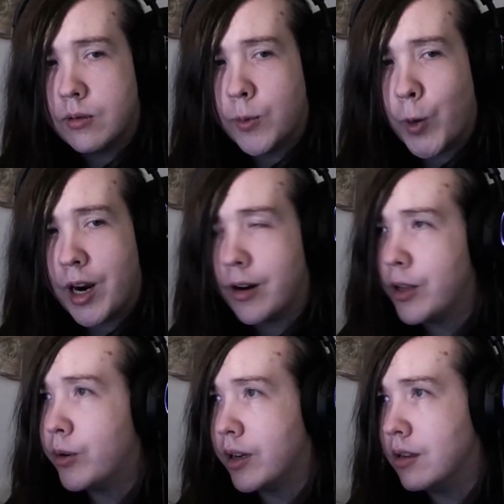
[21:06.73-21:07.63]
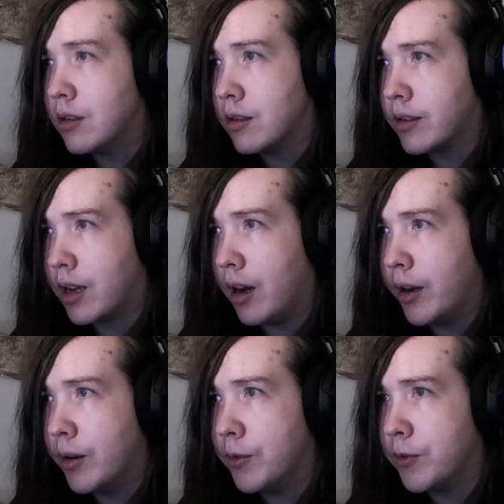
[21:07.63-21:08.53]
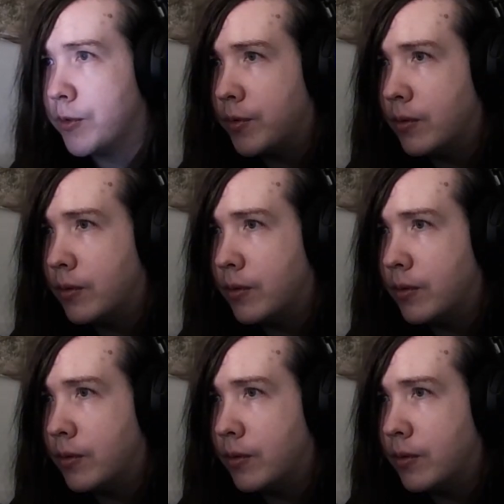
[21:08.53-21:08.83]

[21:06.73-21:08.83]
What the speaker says: where you can just kind of